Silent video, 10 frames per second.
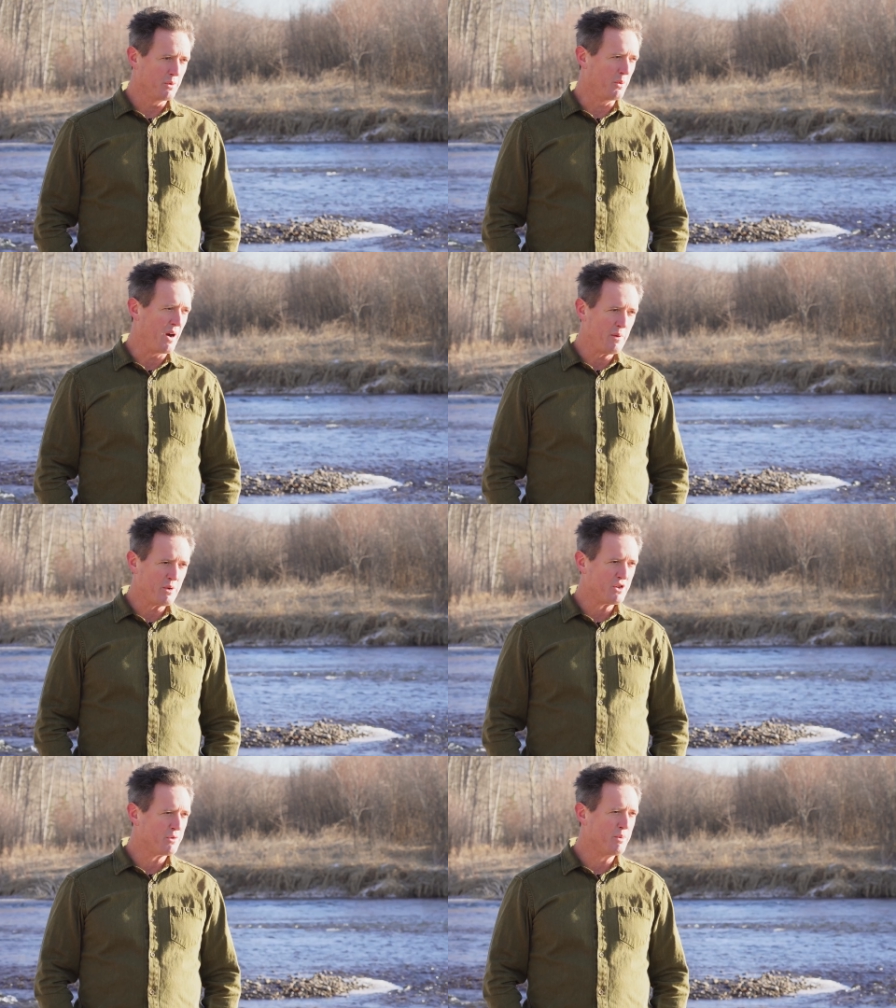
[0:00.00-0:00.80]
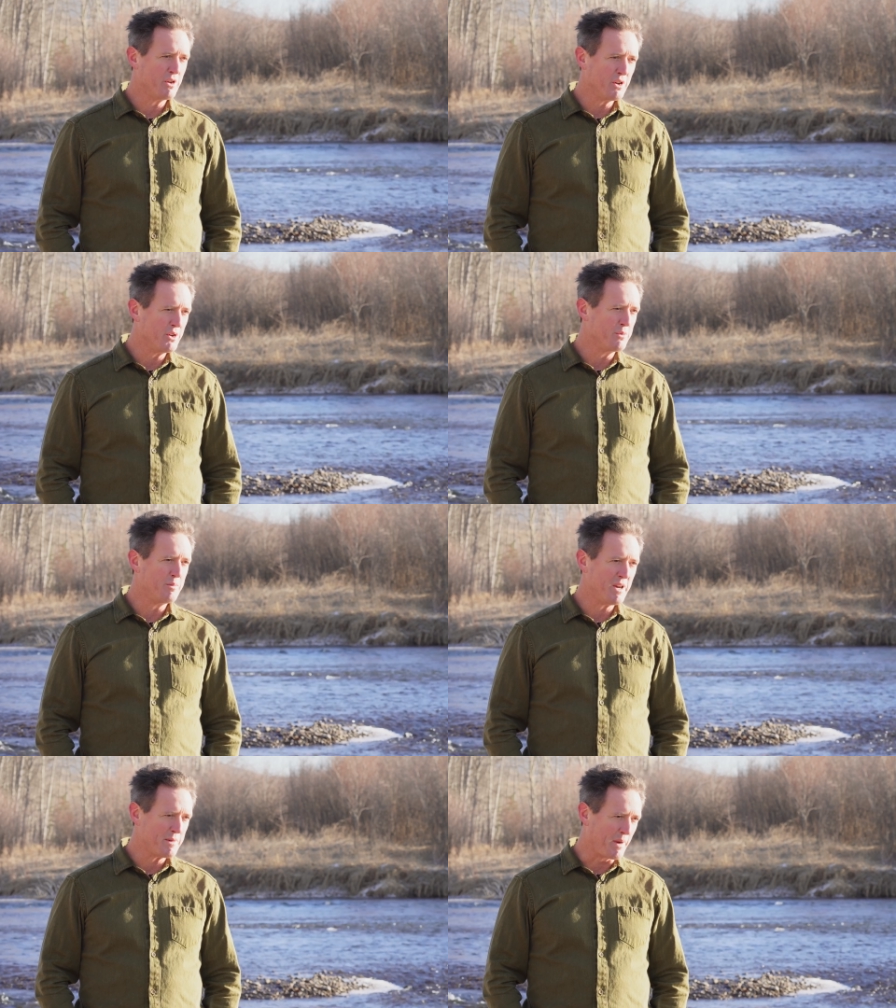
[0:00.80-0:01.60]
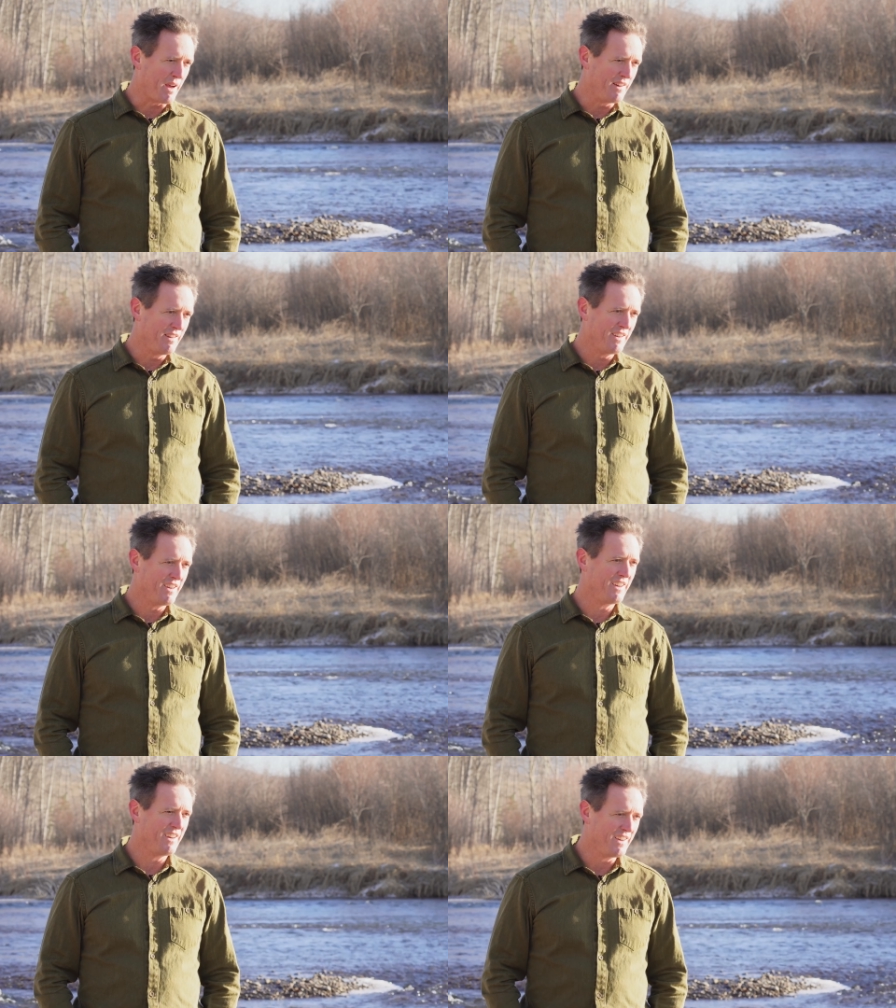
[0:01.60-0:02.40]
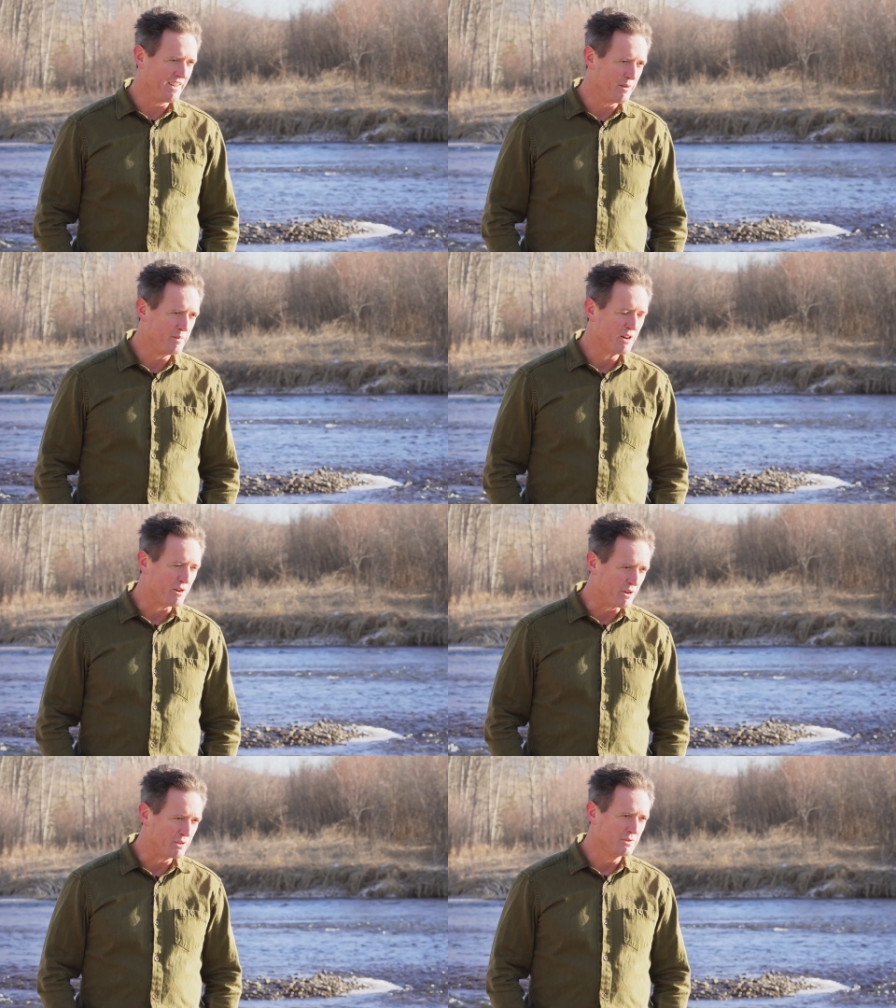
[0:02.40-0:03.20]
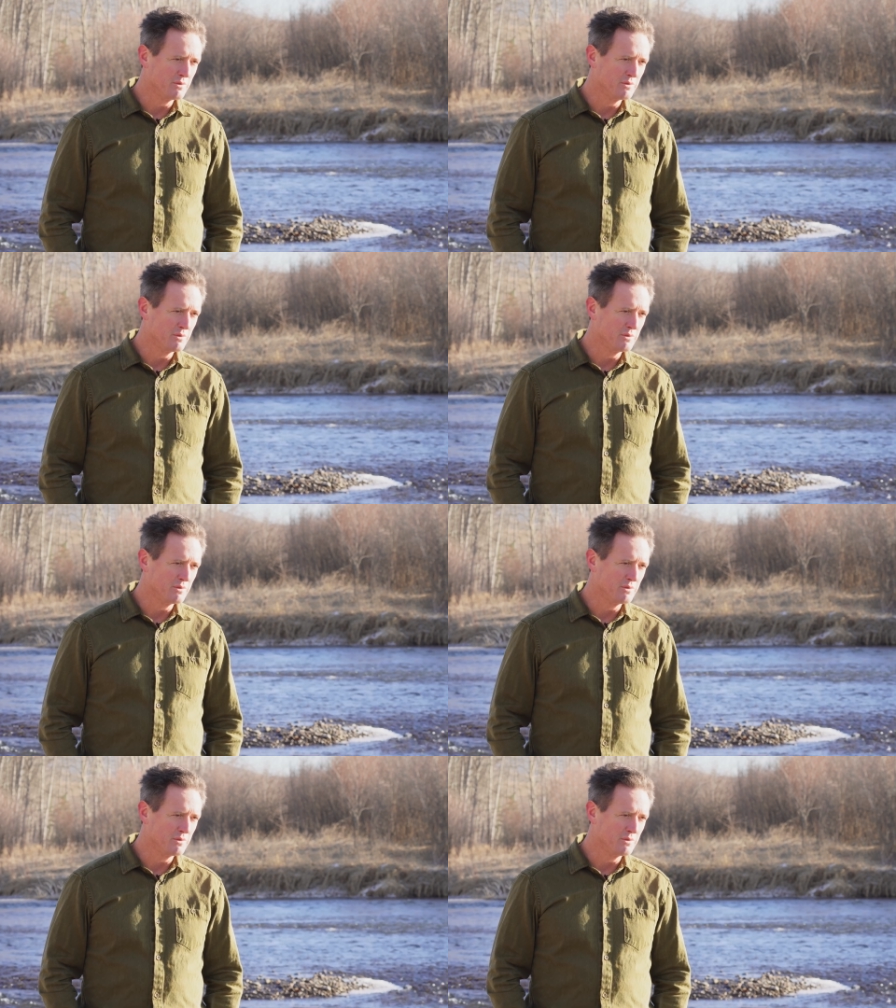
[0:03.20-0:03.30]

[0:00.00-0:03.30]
why would you put a new pit mine in the Bitterroot?